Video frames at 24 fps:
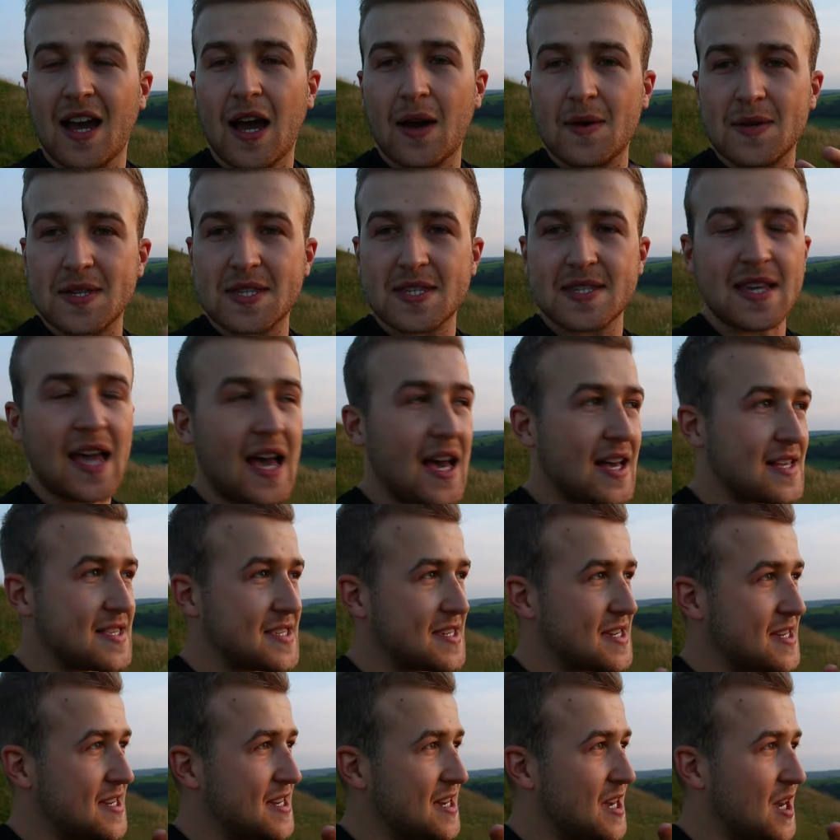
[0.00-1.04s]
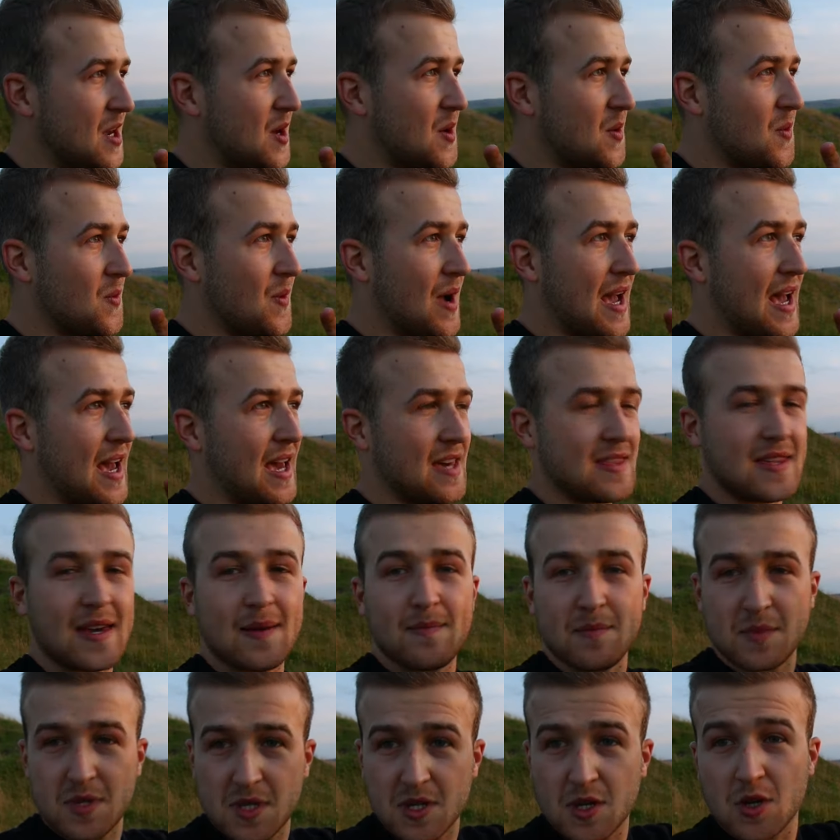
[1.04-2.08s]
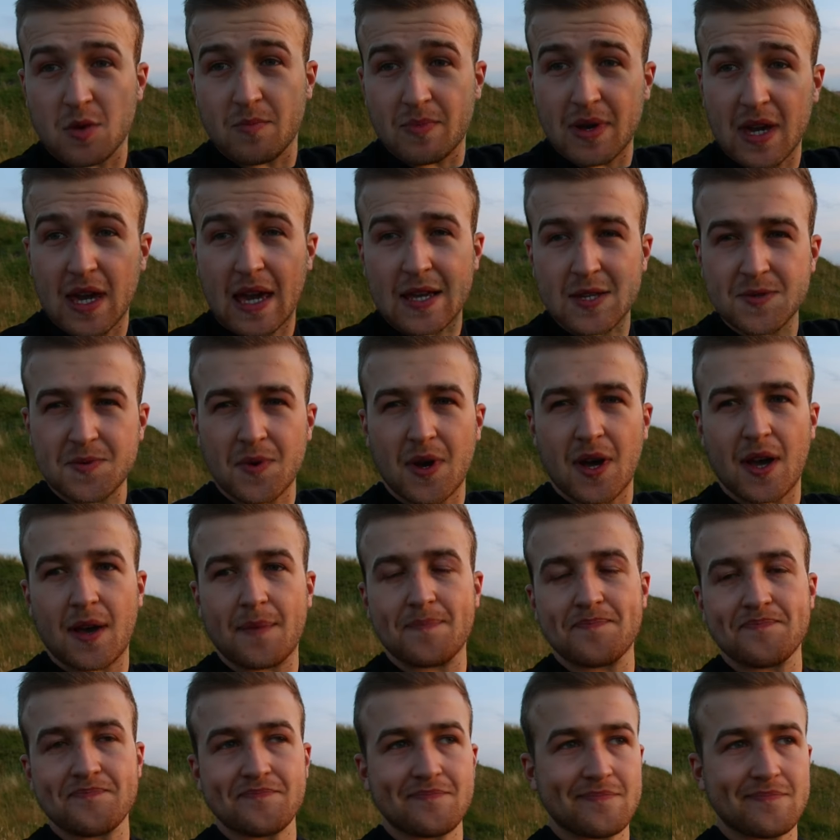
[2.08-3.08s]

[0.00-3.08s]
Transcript: I was sat where them two peaks were